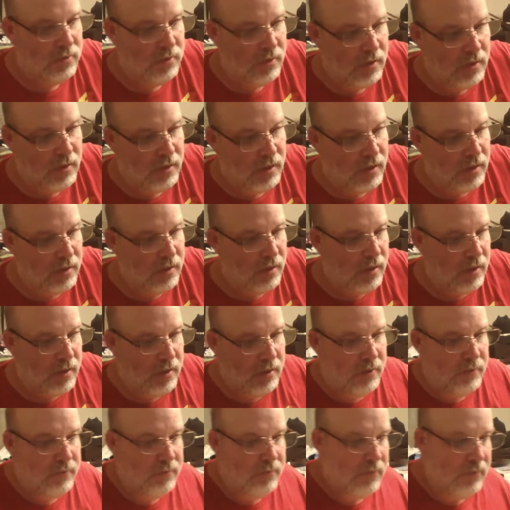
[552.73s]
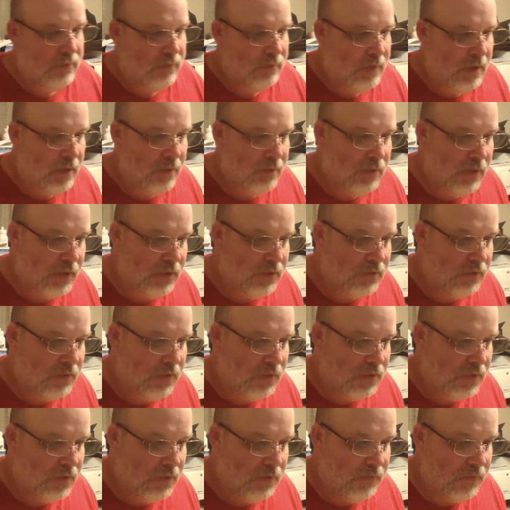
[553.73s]
I've been impressed with
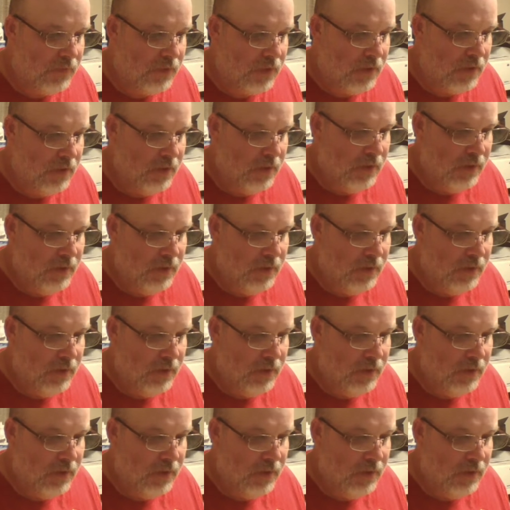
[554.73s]
it so far.